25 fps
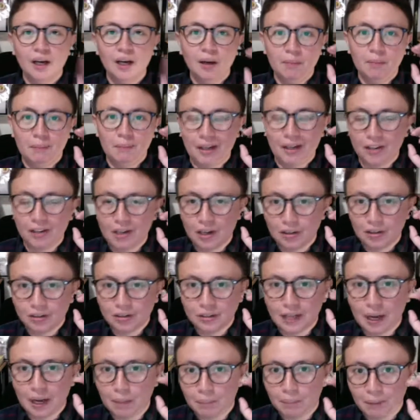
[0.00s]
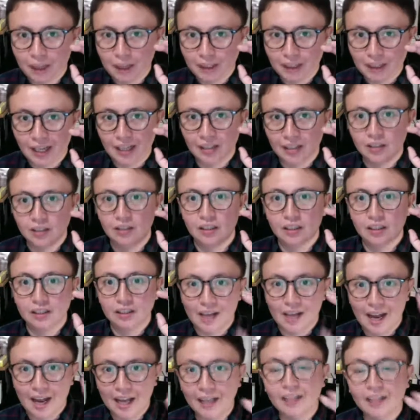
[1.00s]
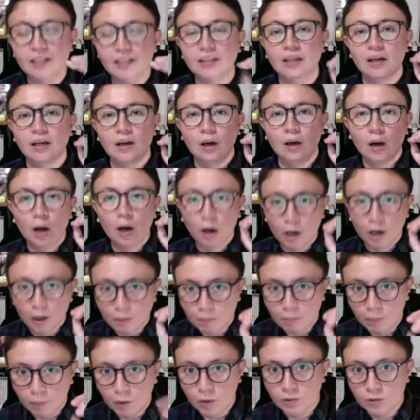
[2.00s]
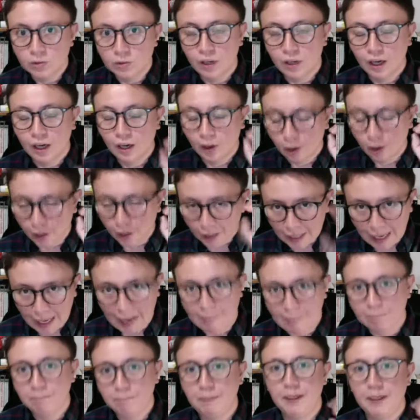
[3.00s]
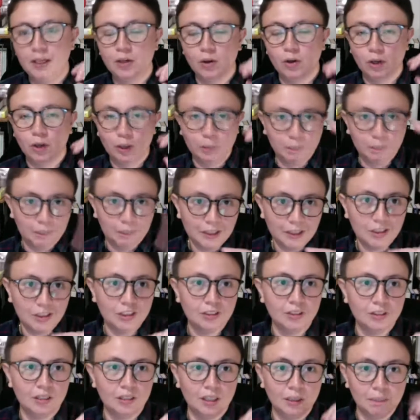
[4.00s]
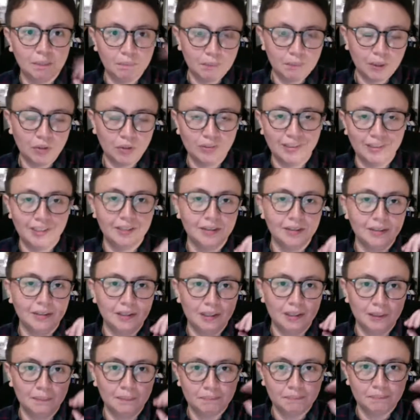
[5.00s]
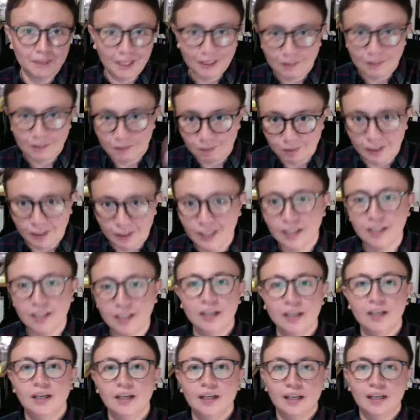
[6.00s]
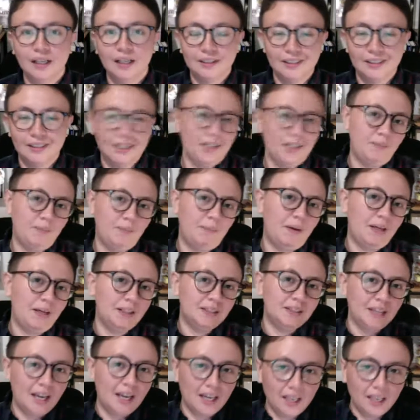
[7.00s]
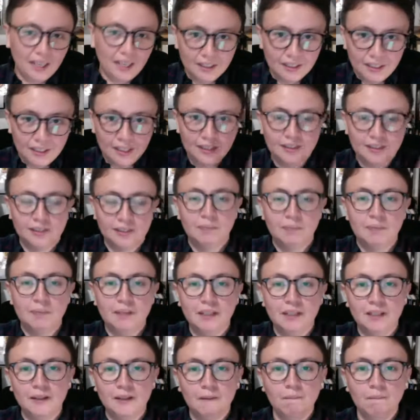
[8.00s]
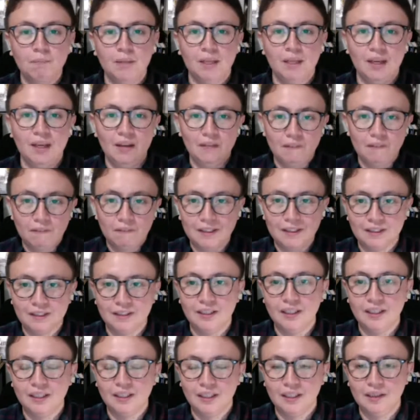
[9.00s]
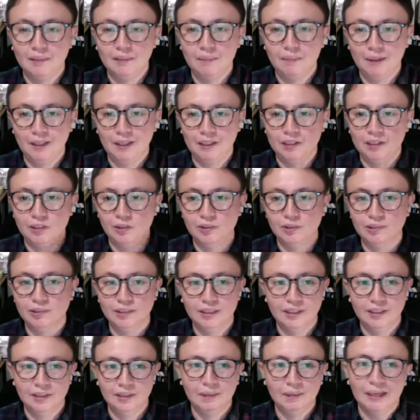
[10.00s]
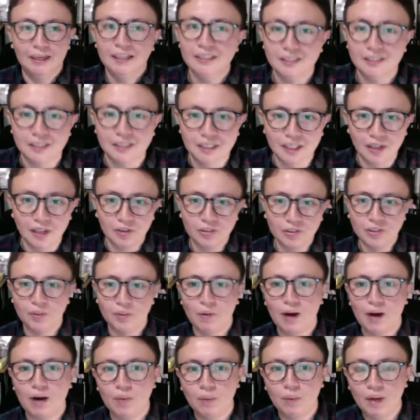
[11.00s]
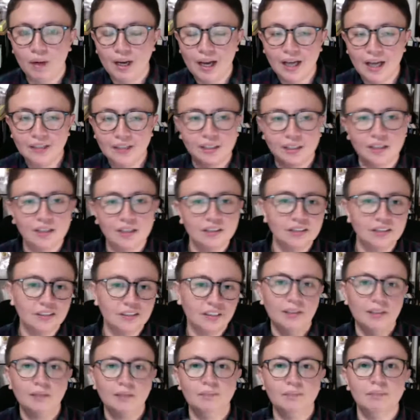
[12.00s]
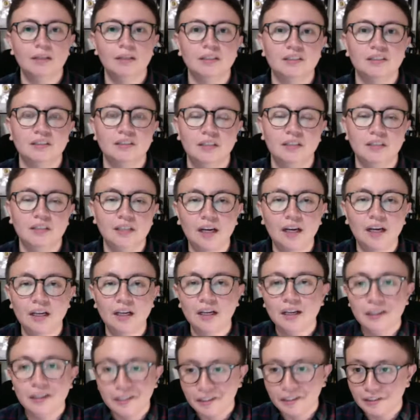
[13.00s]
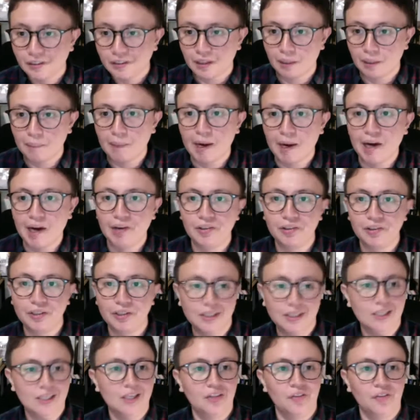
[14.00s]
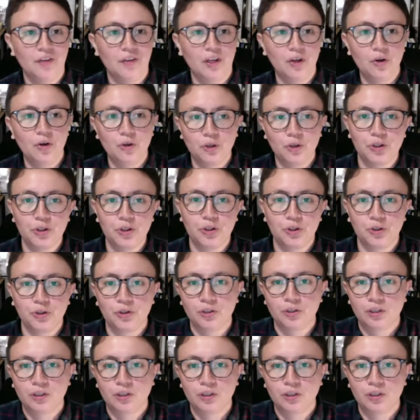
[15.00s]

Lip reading: Meron ako dapat either ride or camping or beach trip, mountain trip that week. Kasi para sa akin, that's me investing in my soul. Ba? Hindi ako nawawala sa hustle and bustle ng trabaho at ng negosyo.